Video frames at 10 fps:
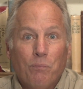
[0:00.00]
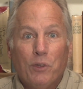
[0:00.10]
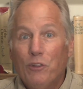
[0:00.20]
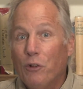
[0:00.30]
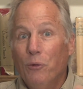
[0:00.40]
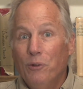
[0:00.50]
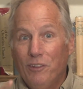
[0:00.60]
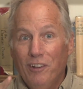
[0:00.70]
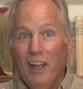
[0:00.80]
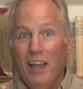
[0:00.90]
So
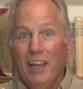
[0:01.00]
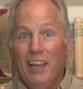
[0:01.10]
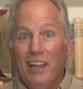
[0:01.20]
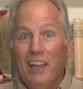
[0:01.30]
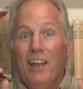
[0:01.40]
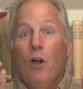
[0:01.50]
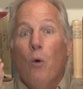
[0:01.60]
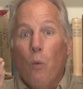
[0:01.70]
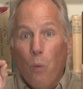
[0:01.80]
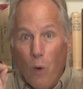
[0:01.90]
today,
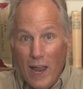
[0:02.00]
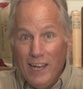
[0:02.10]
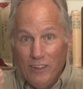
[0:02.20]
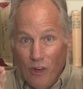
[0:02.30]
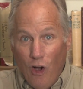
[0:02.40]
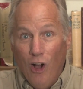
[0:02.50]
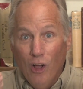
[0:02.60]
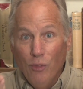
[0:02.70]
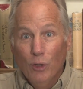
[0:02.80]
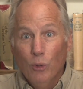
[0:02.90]
wait
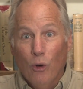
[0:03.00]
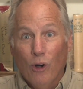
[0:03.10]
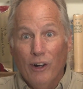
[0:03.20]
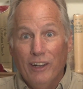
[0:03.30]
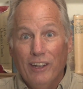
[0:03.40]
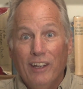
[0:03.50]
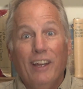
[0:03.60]
on the Lord